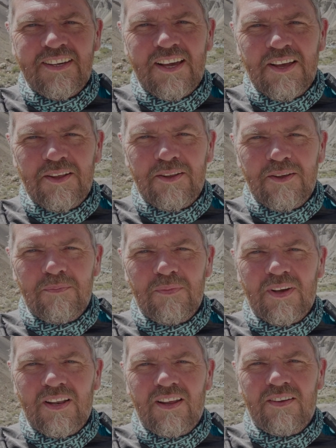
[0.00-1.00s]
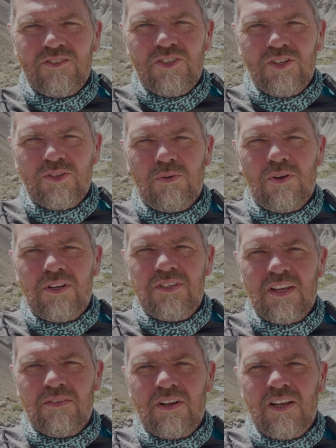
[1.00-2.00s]
and I just wanted to
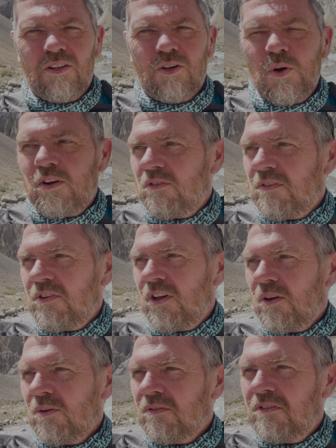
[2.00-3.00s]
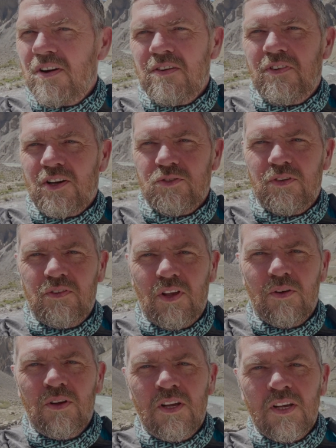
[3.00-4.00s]
give a little quick review, very fast review
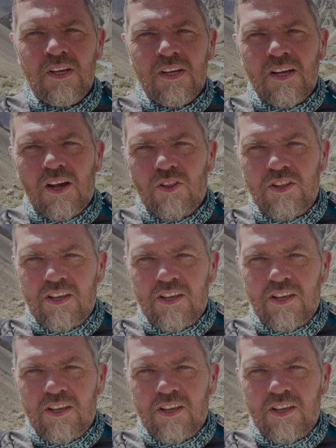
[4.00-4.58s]
on the